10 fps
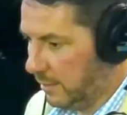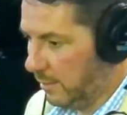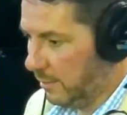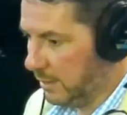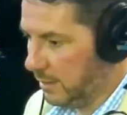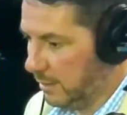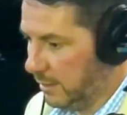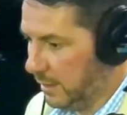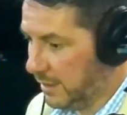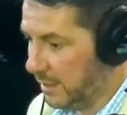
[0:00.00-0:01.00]
going
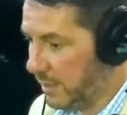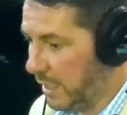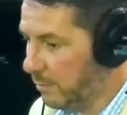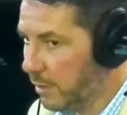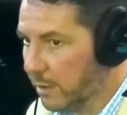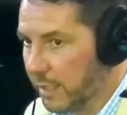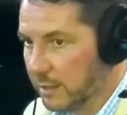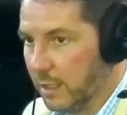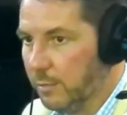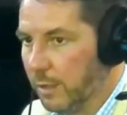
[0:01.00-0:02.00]
till September or
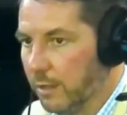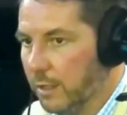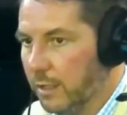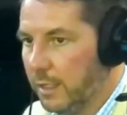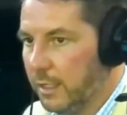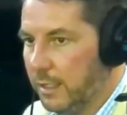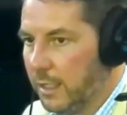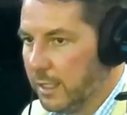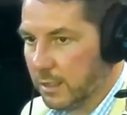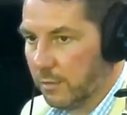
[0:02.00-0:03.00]
October,
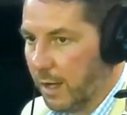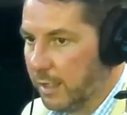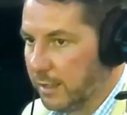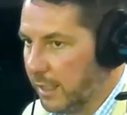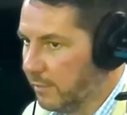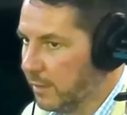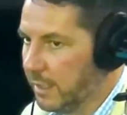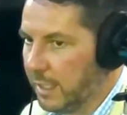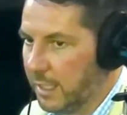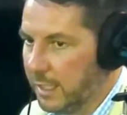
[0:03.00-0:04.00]
it's a grind every
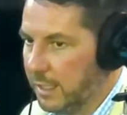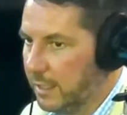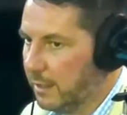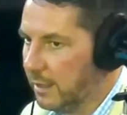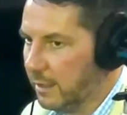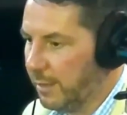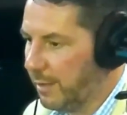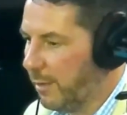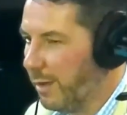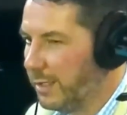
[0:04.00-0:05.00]
day,
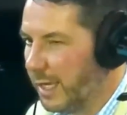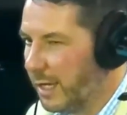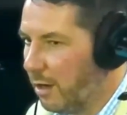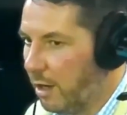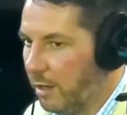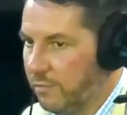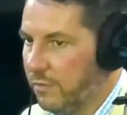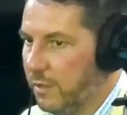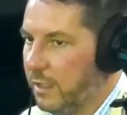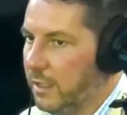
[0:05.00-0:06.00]
maybe one day off.